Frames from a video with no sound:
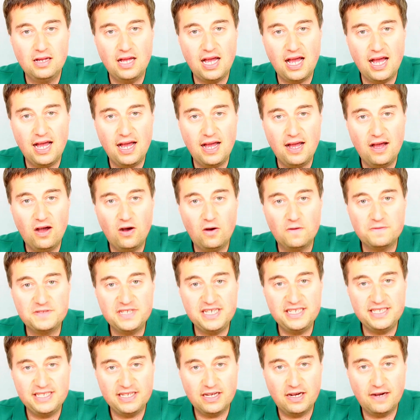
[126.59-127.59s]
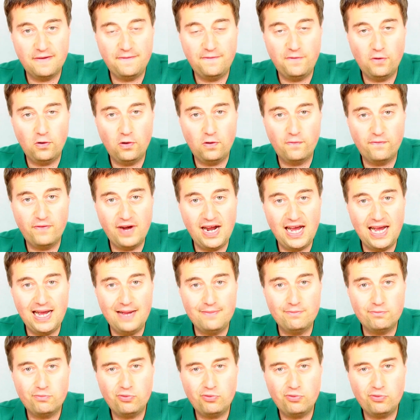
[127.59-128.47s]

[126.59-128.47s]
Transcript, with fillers: uh, of DDR4 RAM,